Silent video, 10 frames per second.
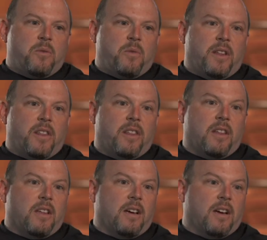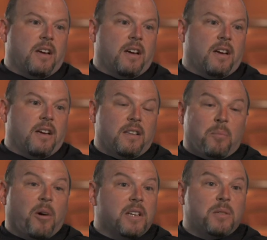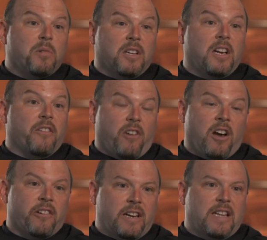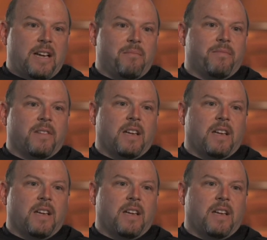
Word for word: with uh, the possibility of honoring them,